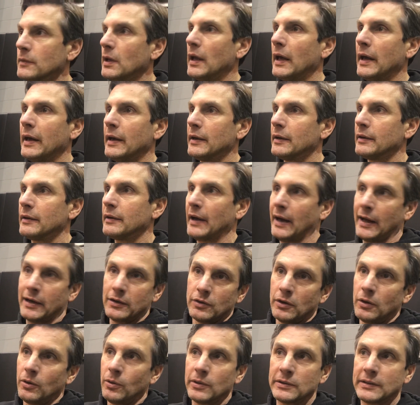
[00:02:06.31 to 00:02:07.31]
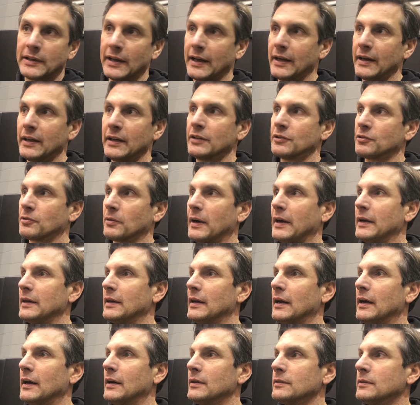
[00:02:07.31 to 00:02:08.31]
And I don't know what that is right
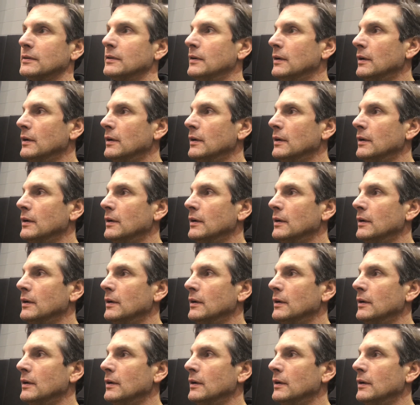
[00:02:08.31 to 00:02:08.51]
now.